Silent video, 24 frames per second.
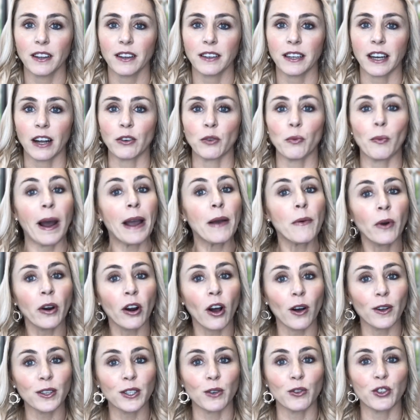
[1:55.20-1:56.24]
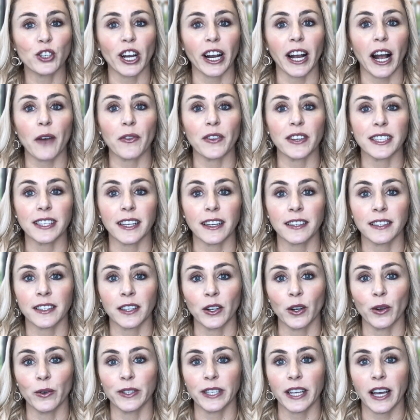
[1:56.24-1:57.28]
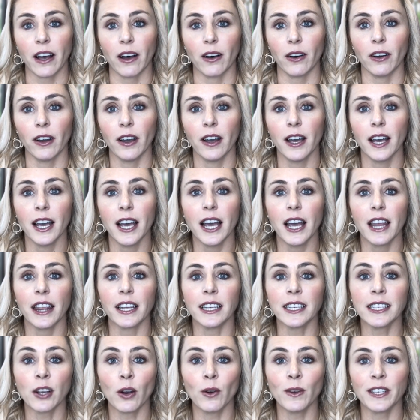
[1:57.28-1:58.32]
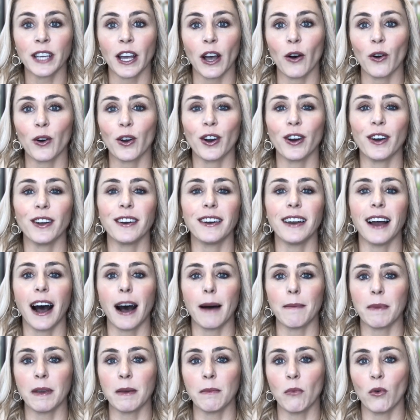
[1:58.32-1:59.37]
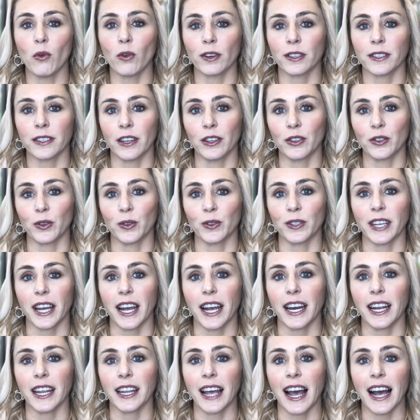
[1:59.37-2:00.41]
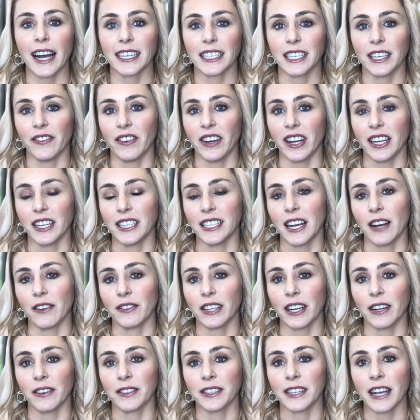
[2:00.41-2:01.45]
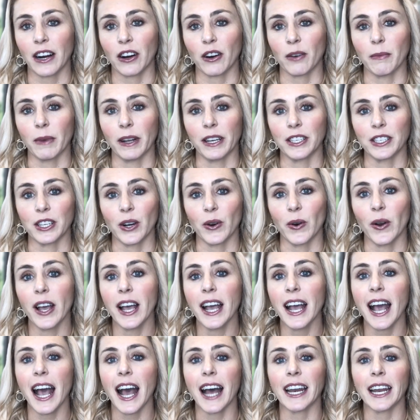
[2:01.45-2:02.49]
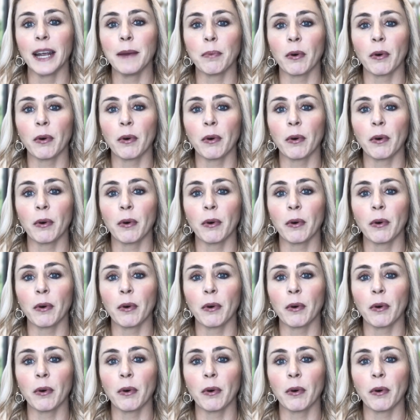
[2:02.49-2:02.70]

Now, you might want to also check out the Citizen Hotel. This hotel could not be more central to any activity in downtown Sacramento, and it